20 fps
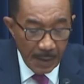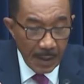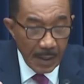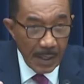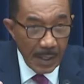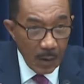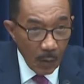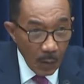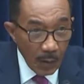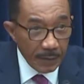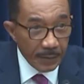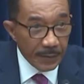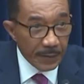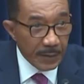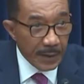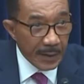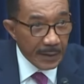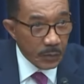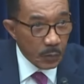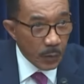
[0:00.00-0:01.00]
However,
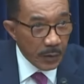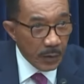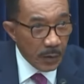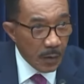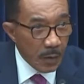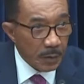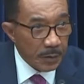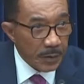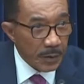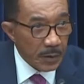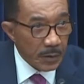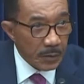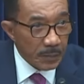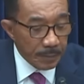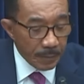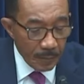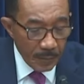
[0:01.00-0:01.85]
as we all know,